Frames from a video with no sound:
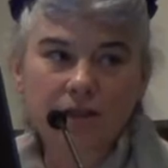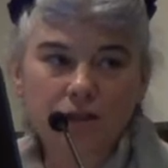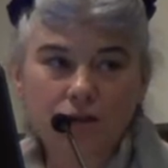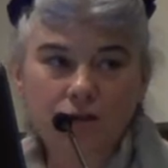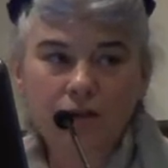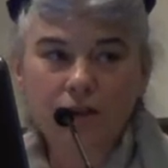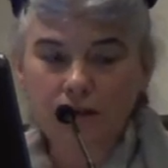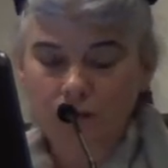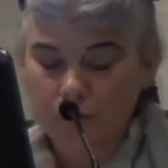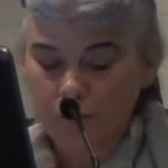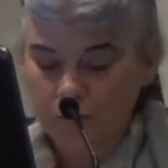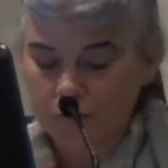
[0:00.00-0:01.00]
and a duty to
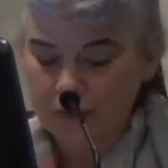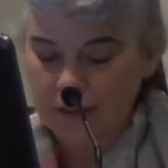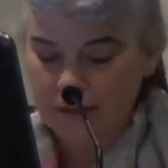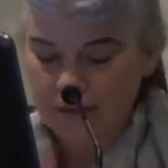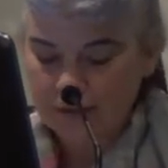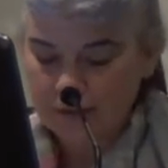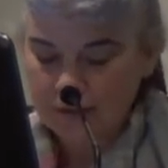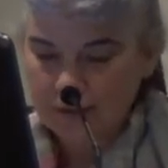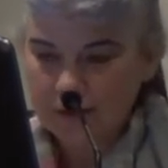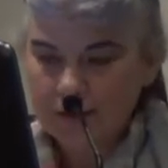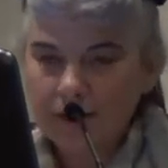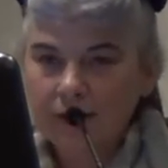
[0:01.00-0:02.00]
fulfill
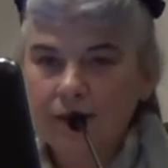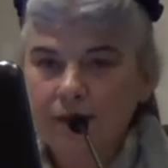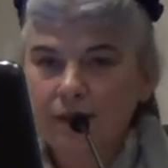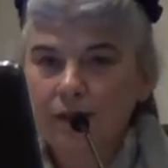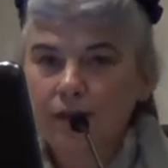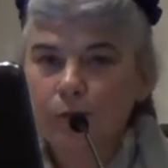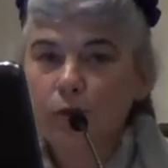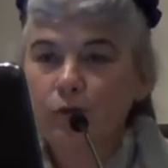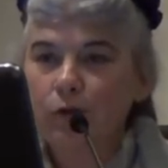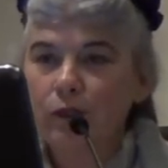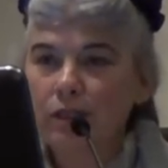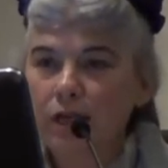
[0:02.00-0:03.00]

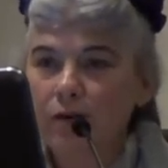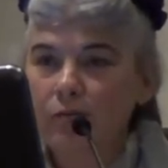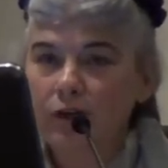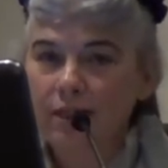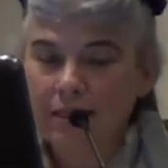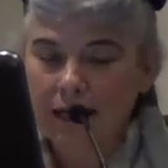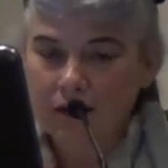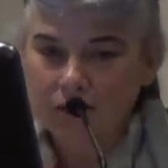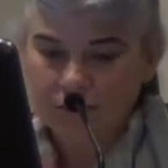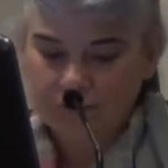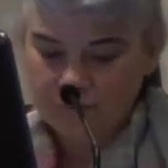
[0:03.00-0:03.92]
before time runs out.